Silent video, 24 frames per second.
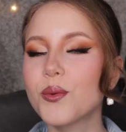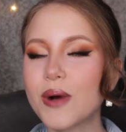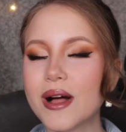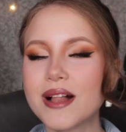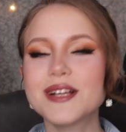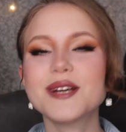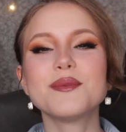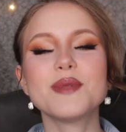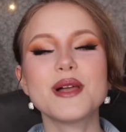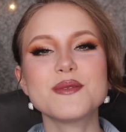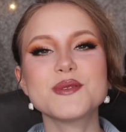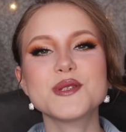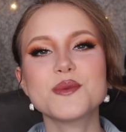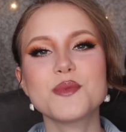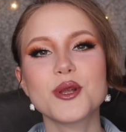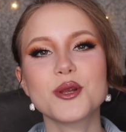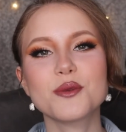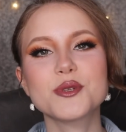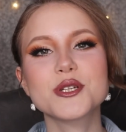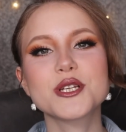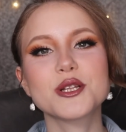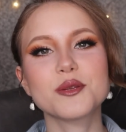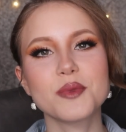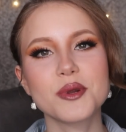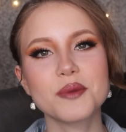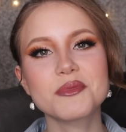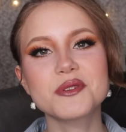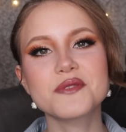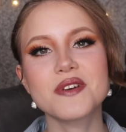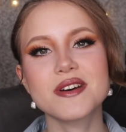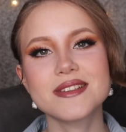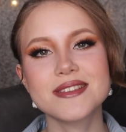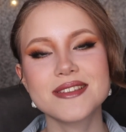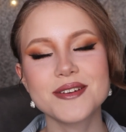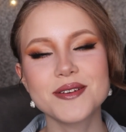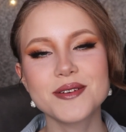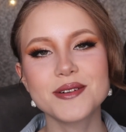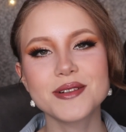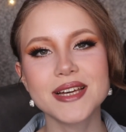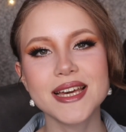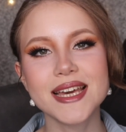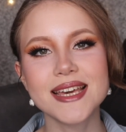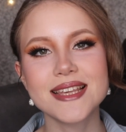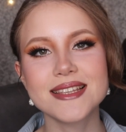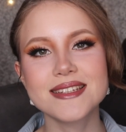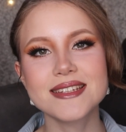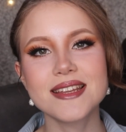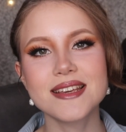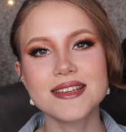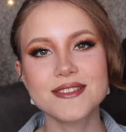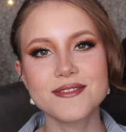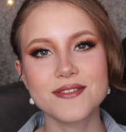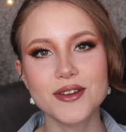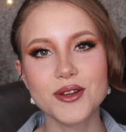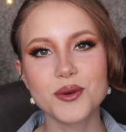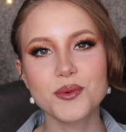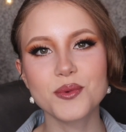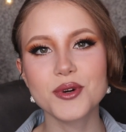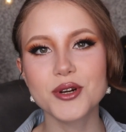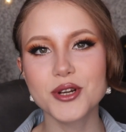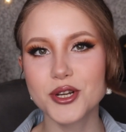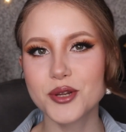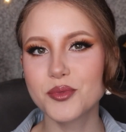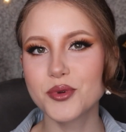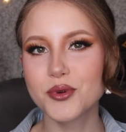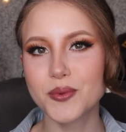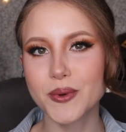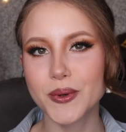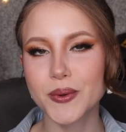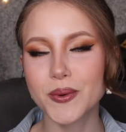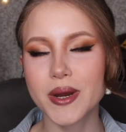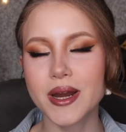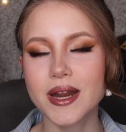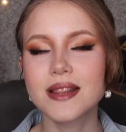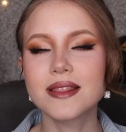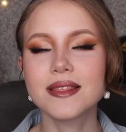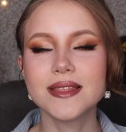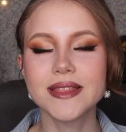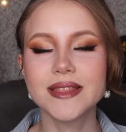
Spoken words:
Welcome loves to my YouTube channel. My name is VassaOlga. In today's video, we're going to be recreating